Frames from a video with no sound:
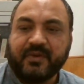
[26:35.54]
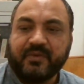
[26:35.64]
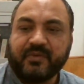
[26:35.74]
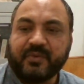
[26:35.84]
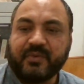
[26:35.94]

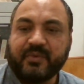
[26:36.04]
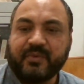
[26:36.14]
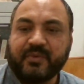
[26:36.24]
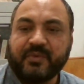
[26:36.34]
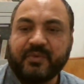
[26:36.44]

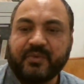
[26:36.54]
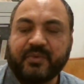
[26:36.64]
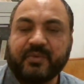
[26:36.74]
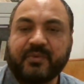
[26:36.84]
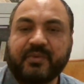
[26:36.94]

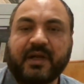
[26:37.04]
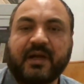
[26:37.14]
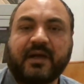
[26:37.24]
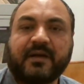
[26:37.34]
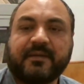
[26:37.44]
So
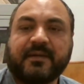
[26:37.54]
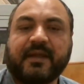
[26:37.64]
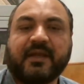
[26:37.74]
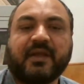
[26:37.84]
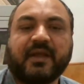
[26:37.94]

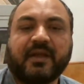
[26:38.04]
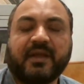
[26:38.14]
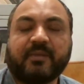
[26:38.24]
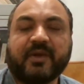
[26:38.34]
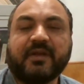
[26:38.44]

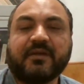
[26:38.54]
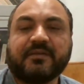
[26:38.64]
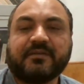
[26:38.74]
anybody,